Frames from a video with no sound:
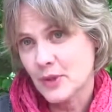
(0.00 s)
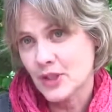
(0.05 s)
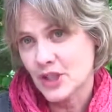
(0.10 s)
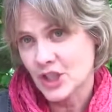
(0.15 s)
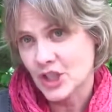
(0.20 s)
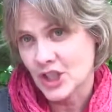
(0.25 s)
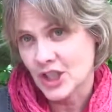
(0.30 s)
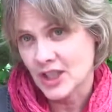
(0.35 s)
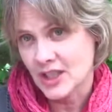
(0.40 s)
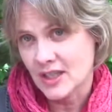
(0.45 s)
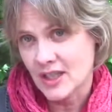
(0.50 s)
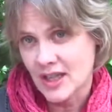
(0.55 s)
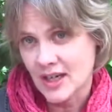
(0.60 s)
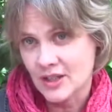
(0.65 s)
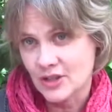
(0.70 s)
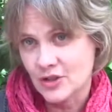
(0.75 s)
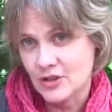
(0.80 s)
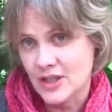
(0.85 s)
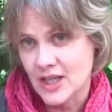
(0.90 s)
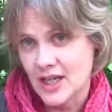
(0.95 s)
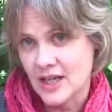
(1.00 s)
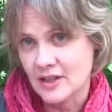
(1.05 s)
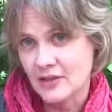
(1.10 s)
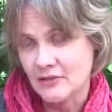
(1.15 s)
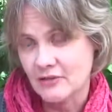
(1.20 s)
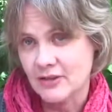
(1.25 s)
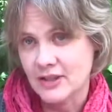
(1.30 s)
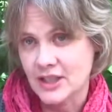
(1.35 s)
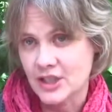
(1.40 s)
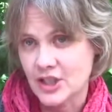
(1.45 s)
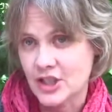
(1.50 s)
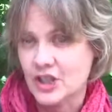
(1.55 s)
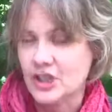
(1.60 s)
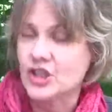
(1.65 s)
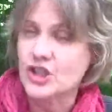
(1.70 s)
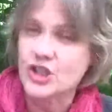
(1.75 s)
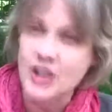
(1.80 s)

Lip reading: Christian, and Judaic religions